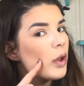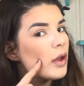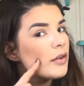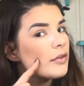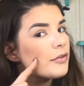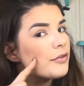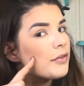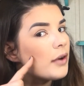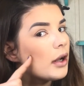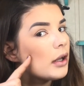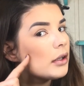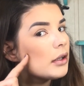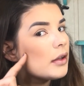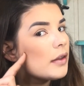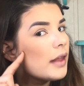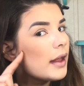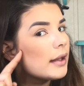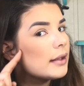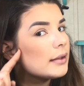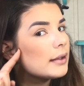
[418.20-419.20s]
And follow
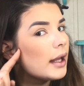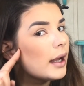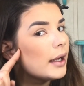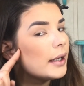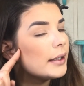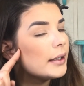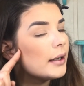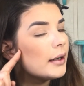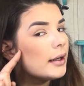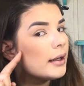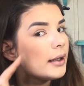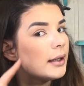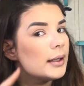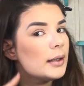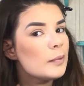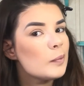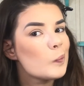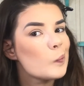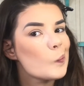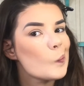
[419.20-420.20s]
that line
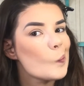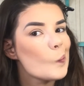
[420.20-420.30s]
up.